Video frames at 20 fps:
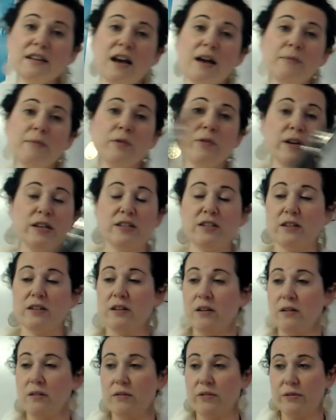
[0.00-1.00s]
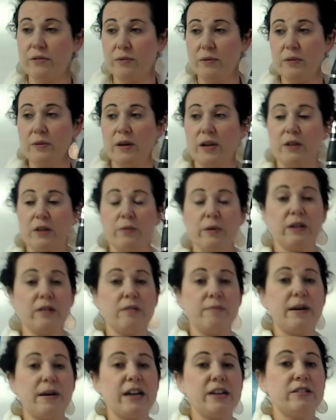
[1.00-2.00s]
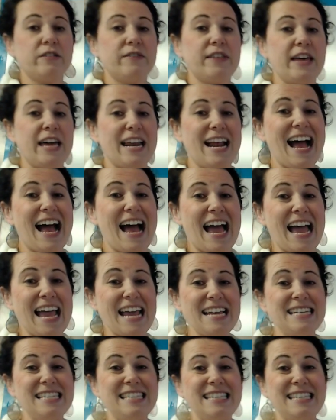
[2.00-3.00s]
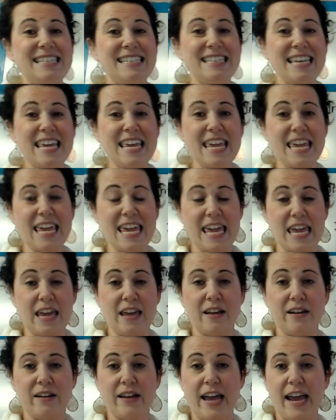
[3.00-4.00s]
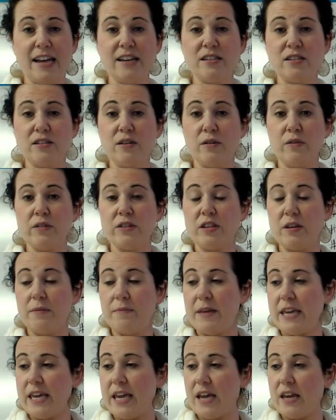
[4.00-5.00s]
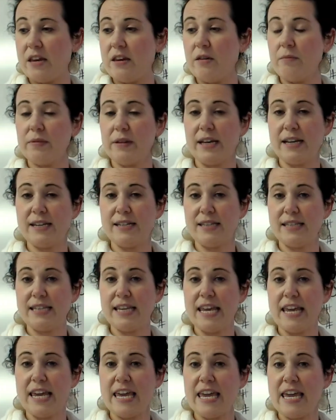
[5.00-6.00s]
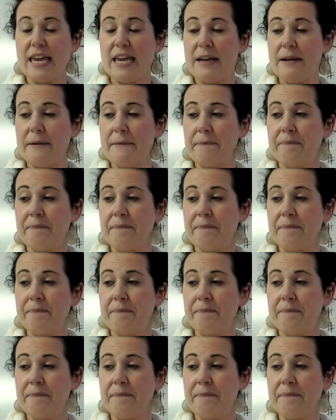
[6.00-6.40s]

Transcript: I'm going to go through a quick reminder of that high C. Okay, so to begin, you play C.